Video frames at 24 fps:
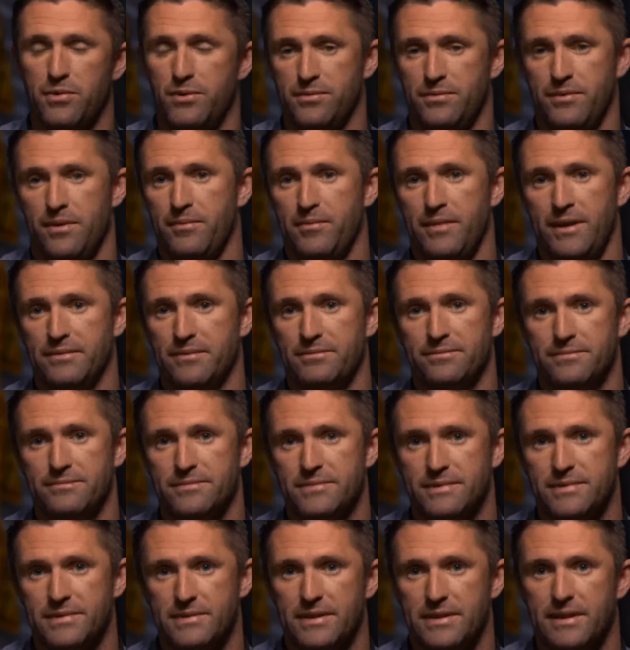But I mean,
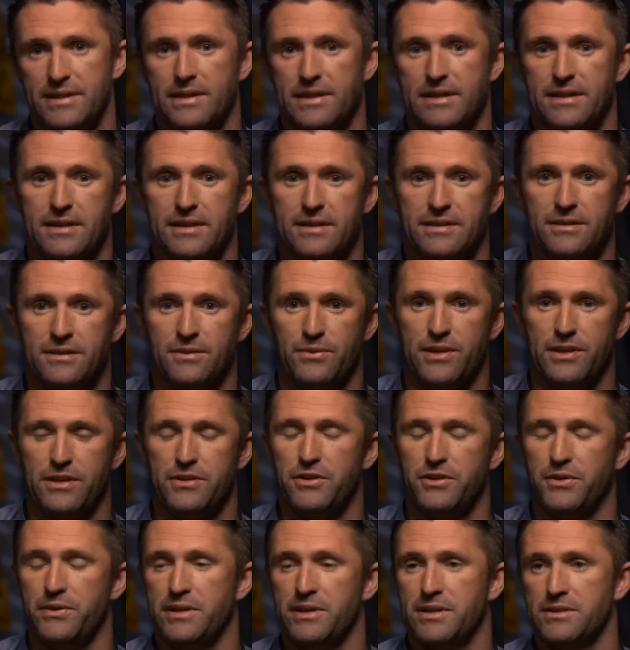to win
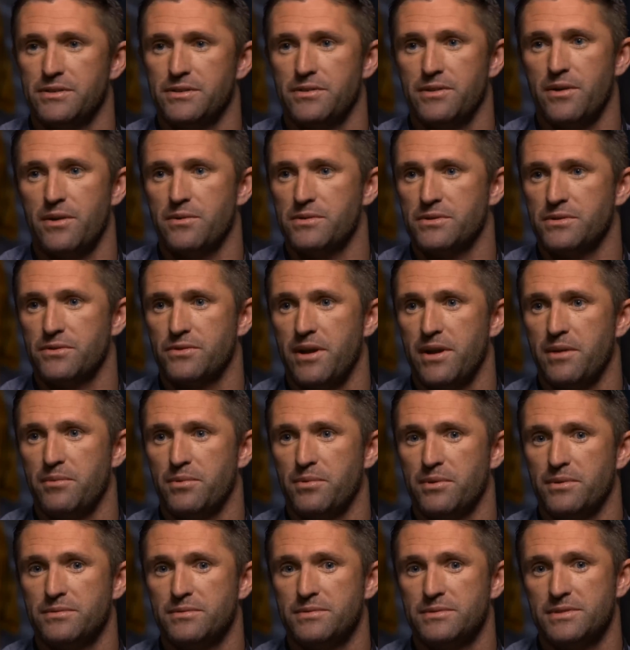it 2 years in a row was
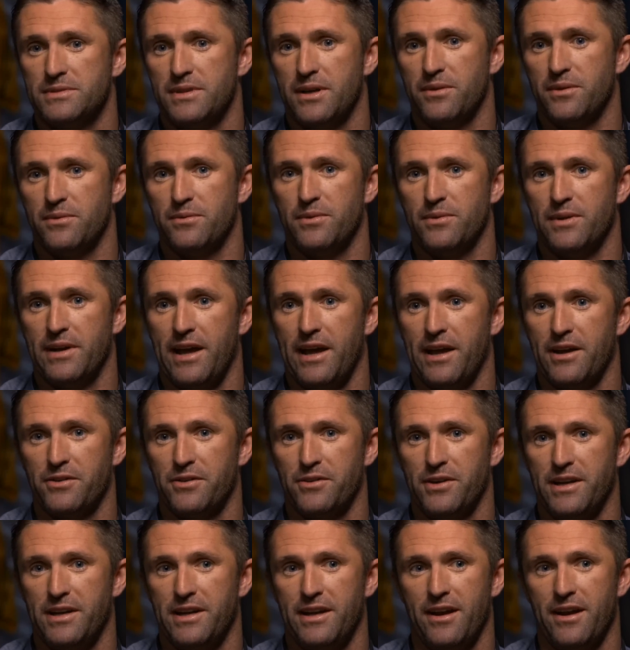great. But so we're getting
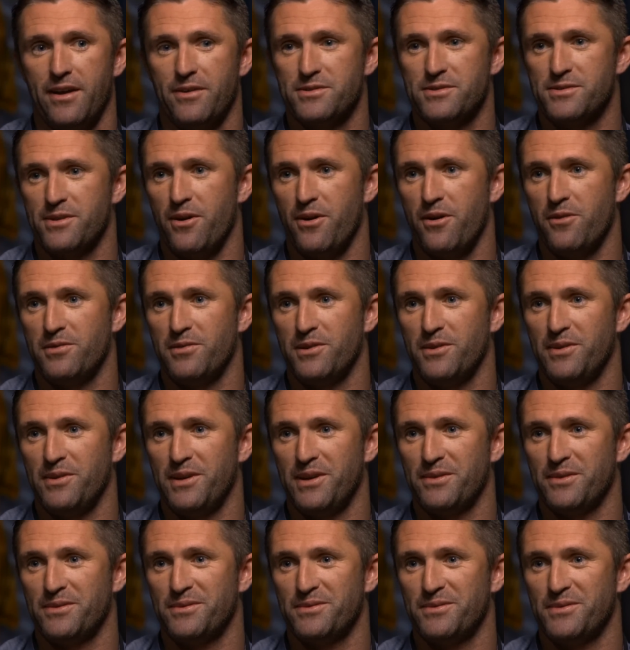greedy now, so hopefully
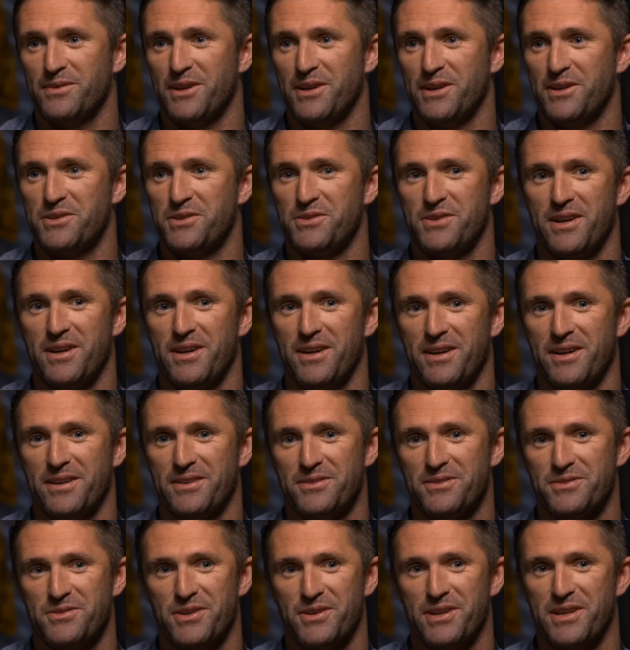we can win
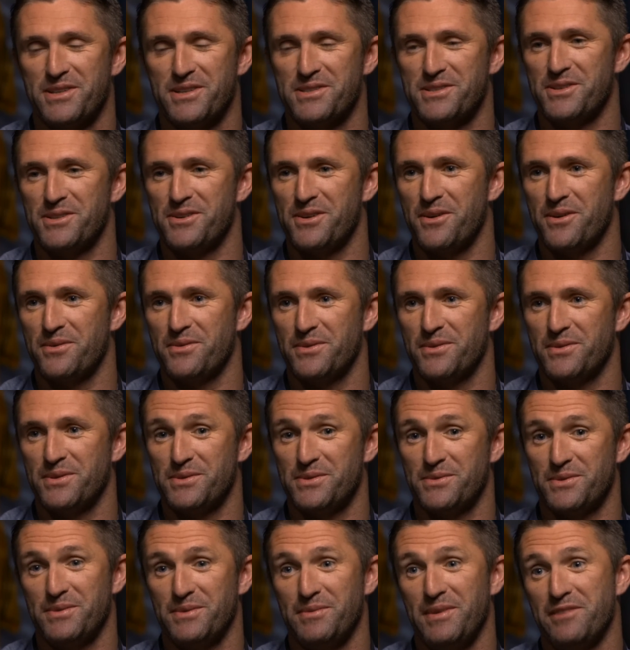it 3 years in a row,
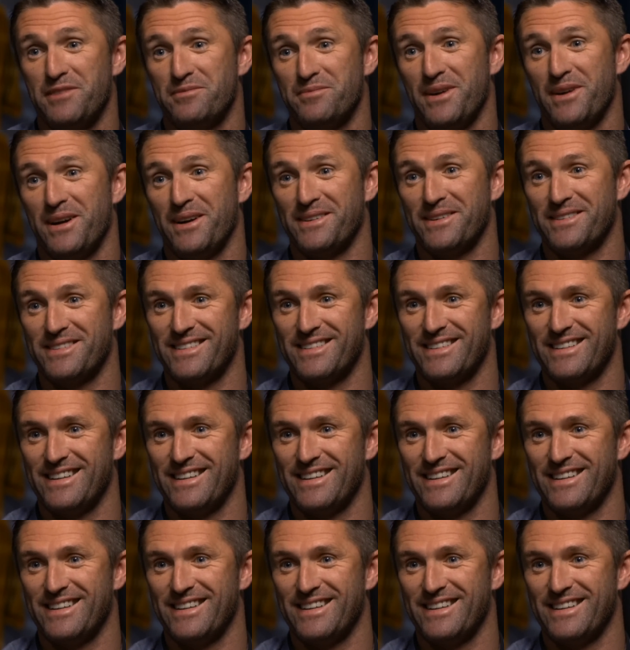which would be even better.